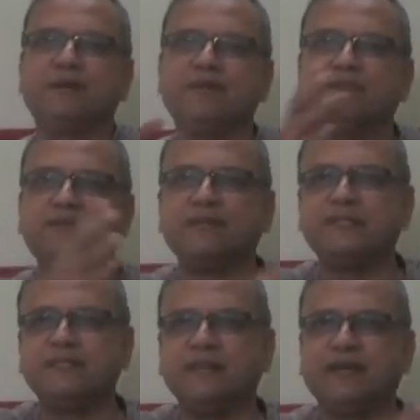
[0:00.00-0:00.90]
kind of
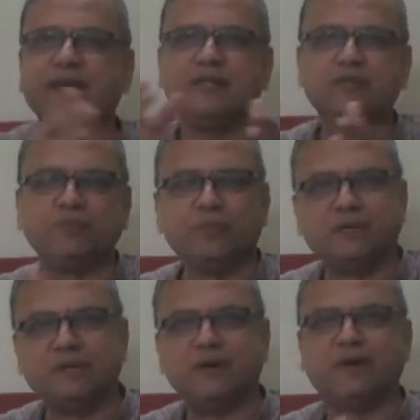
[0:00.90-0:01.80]
rich against
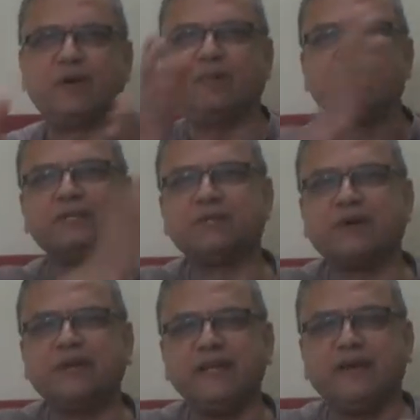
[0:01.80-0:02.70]
poor or
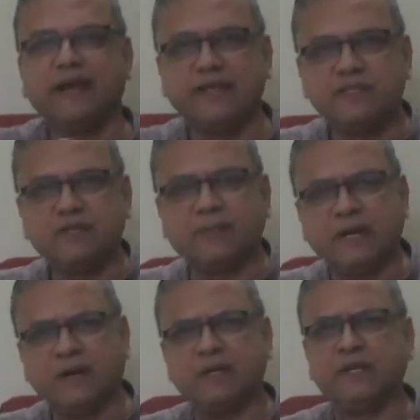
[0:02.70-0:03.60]
majority against
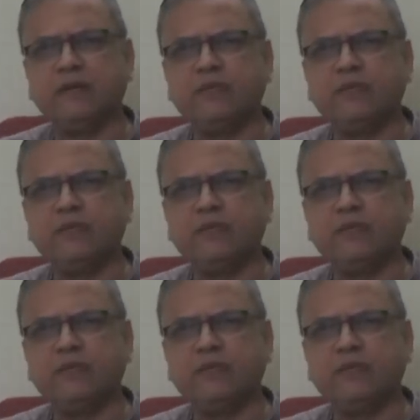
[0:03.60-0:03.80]
minority.